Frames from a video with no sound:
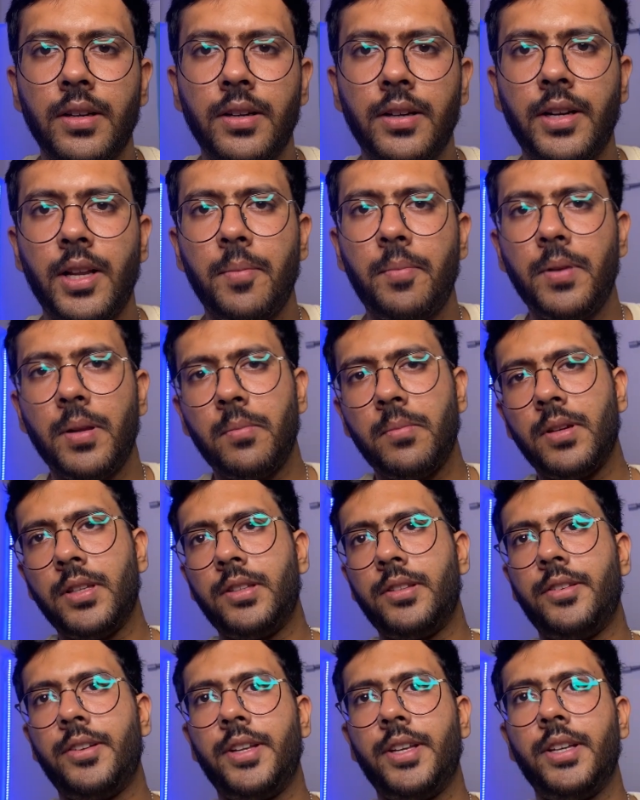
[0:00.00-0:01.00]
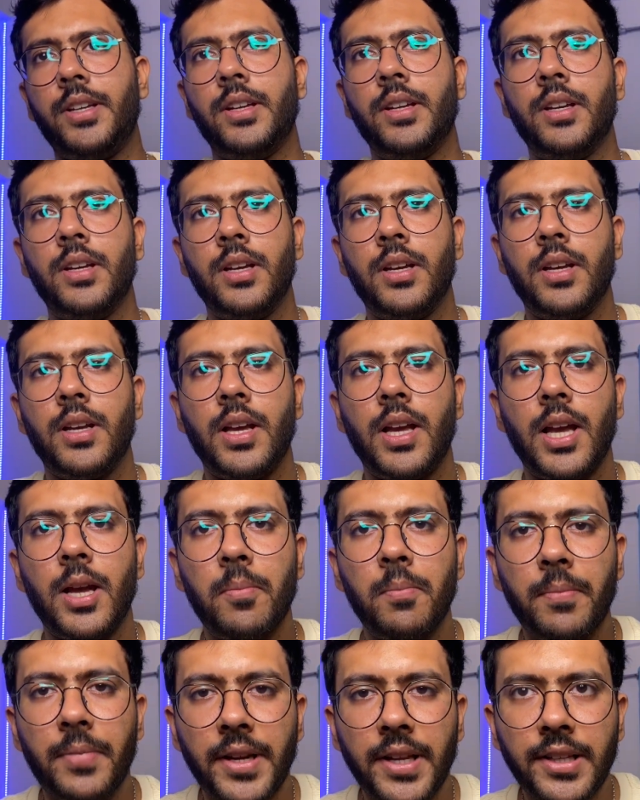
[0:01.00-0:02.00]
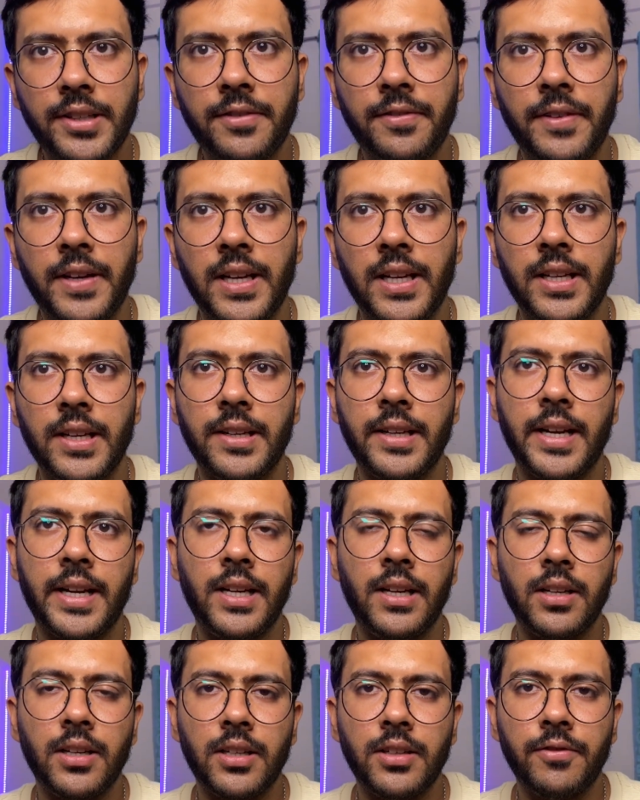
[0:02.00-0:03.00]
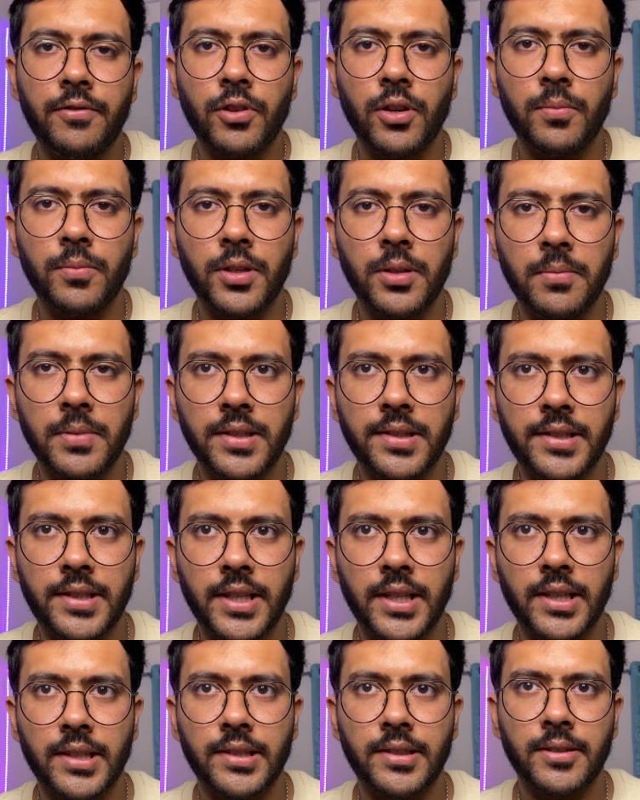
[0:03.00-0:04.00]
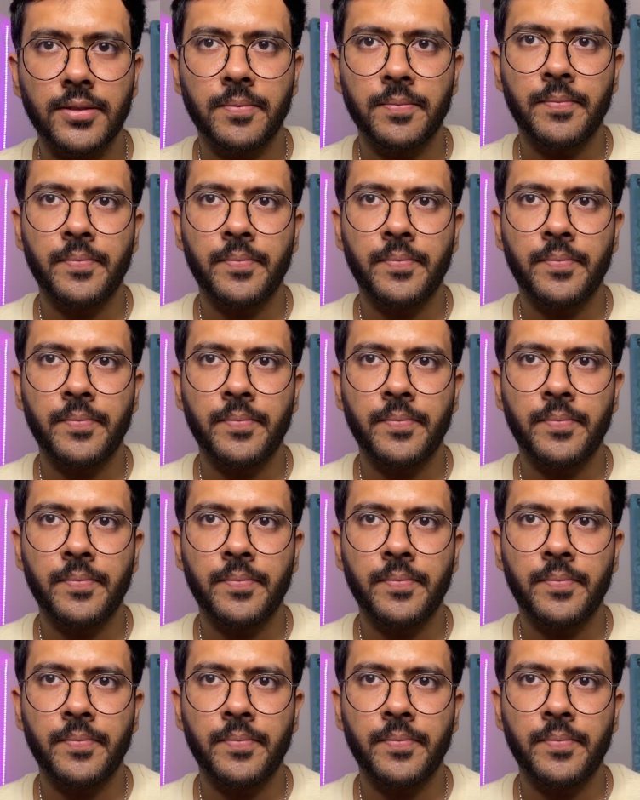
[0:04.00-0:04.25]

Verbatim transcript: Tip number three embrace failure and learn from your mistakes.